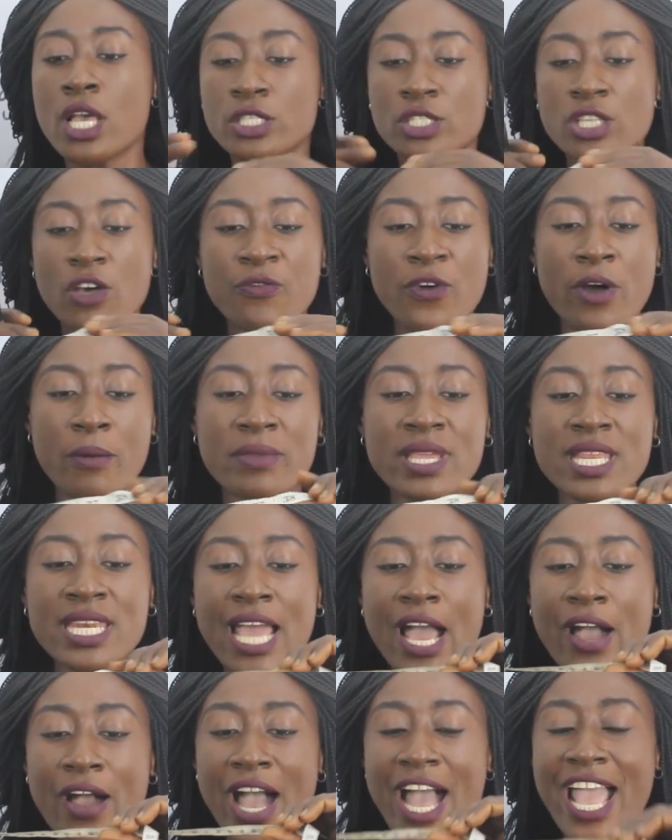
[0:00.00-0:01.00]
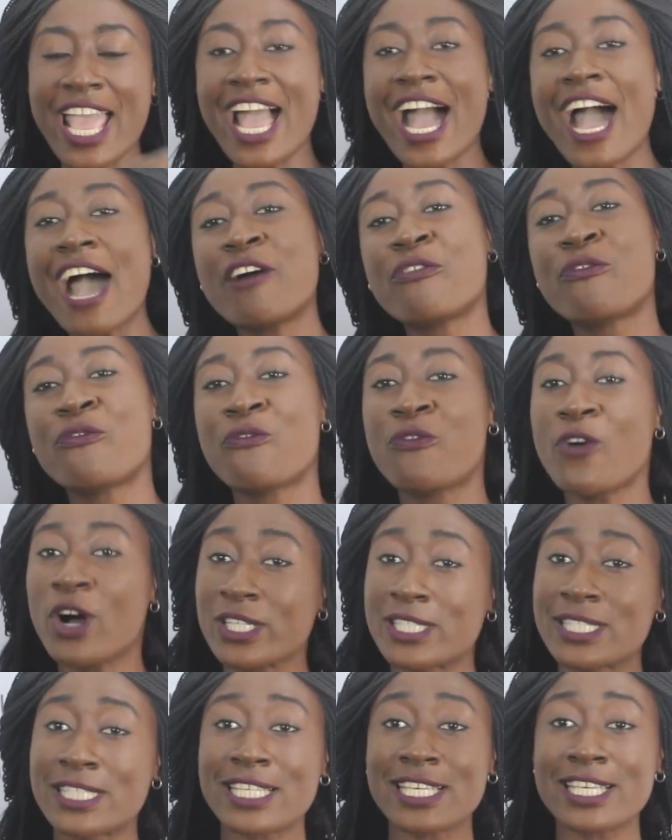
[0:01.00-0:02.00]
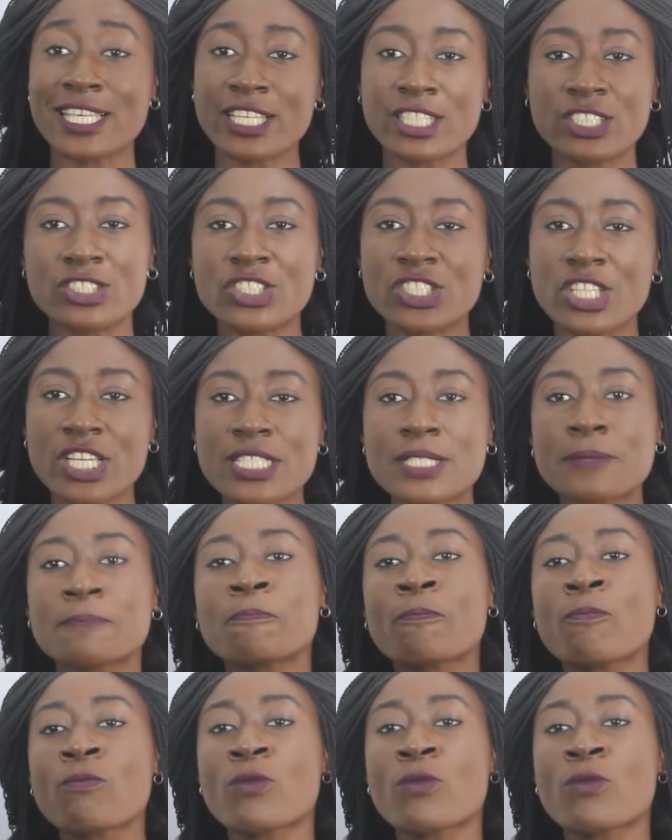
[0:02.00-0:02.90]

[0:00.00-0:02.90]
So for me now, I have forty inches.